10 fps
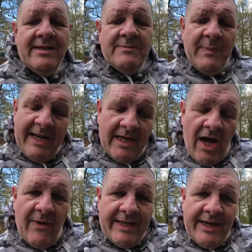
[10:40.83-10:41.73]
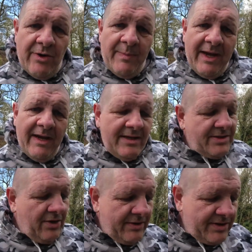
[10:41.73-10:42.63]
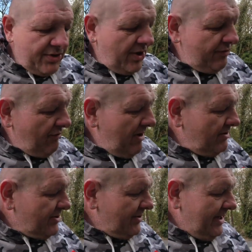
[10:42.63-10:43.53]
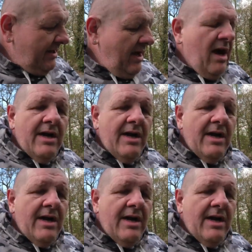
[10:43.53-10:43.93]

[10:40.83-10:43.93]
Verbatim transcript: It's been lowered a little bit, it's got side rails on it.